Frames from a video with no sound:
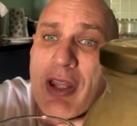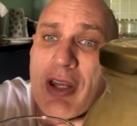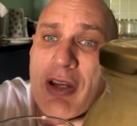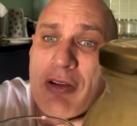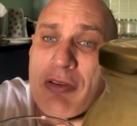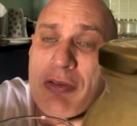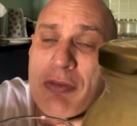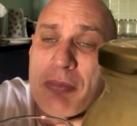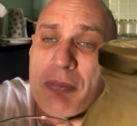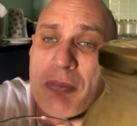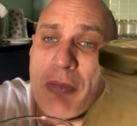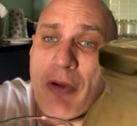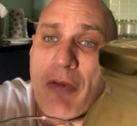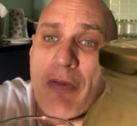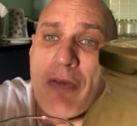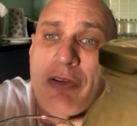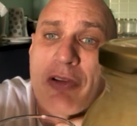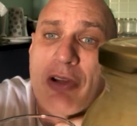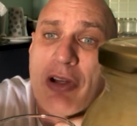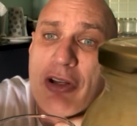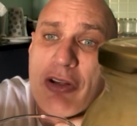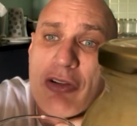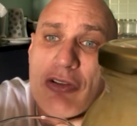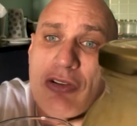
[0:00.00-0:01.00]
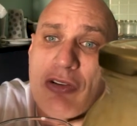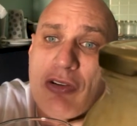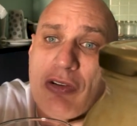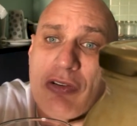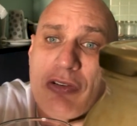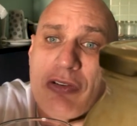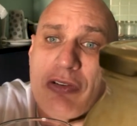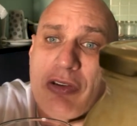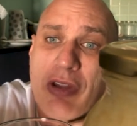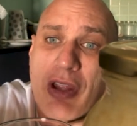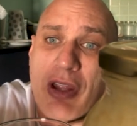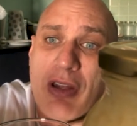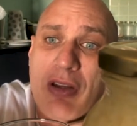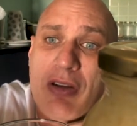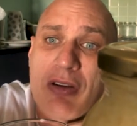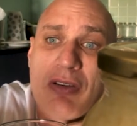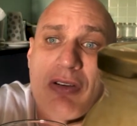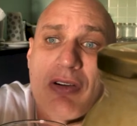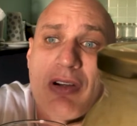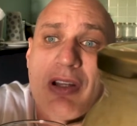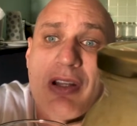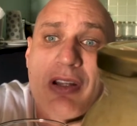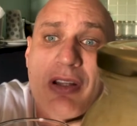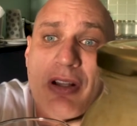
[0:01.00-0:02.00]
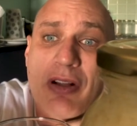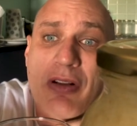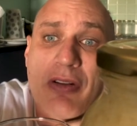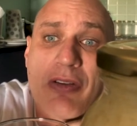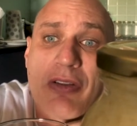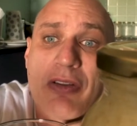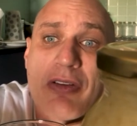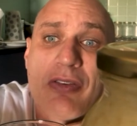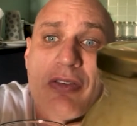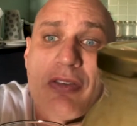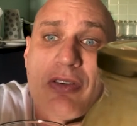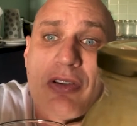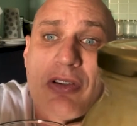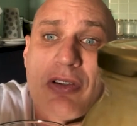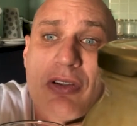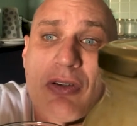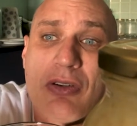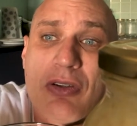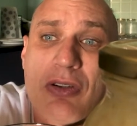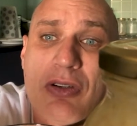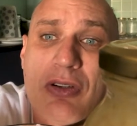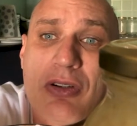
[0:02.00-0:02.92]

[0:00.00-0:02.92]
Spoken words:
and it's both delicious and really healthy for you.